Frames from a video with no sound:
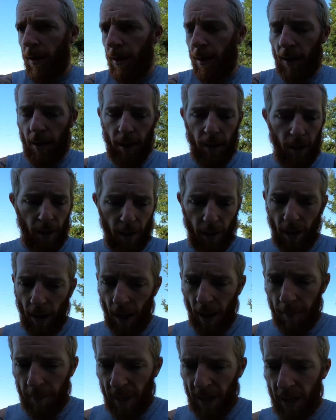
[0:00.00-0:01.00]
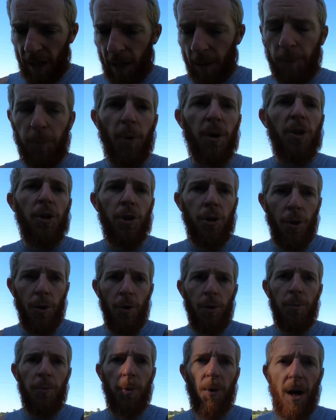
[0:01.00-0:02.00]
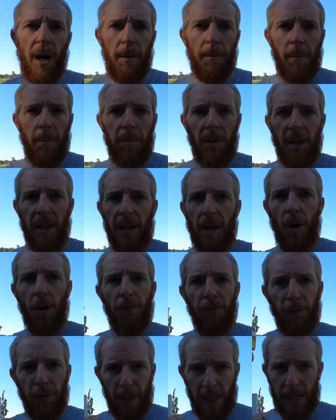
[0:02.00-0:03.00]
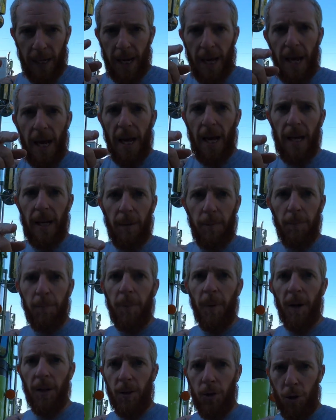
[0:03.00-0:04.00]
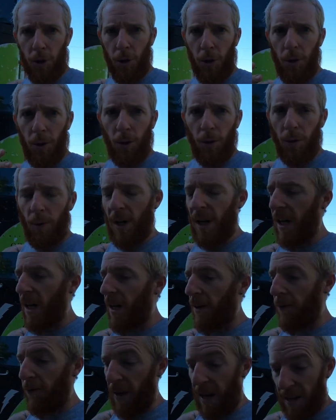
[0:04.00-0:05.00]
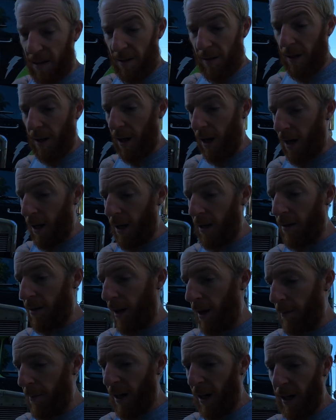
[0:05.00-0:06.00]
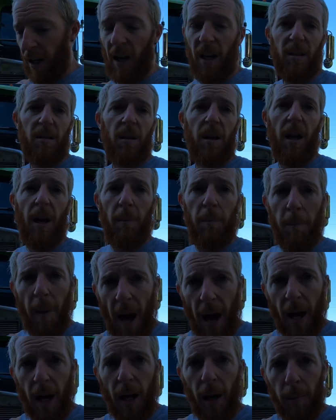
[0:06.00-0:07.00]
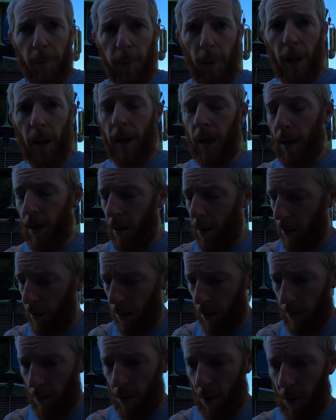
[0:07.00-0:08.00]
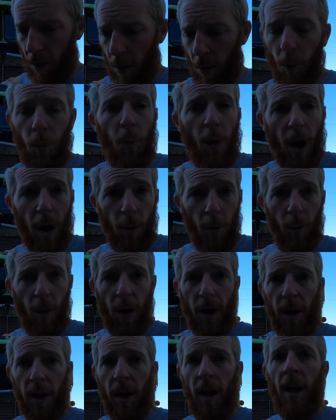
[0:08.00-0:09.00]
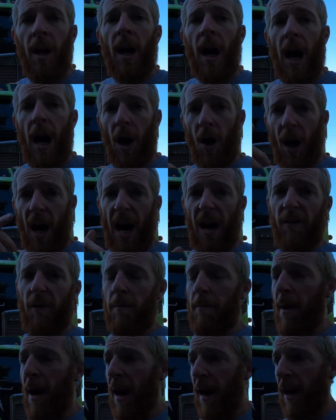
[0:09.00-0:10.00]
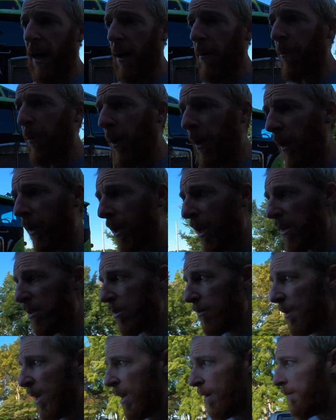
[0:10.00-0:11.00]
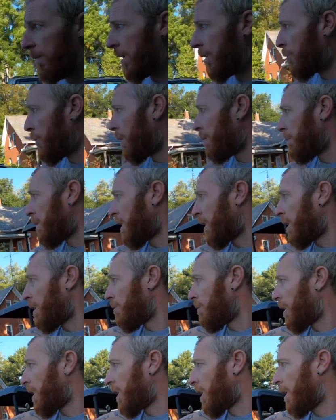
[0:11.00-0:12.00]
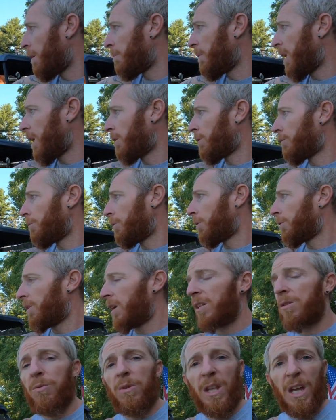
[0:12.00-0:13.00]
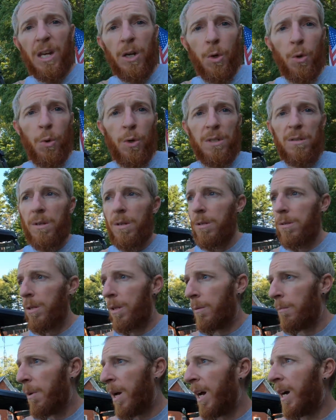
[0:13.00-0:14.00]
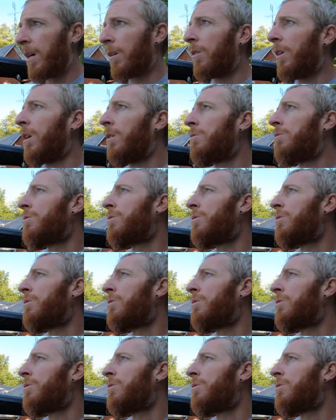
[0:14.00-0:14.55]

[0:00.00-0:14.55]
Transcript: And I'm gonna end up with two probably, hopefully not, but two. And if that's the case, I mean, I guess I got a backup plan. Even though I don't want one, I'll have a backup plan. Got some heavy equipment getting ready to come down the road. That's what that noise is in the background.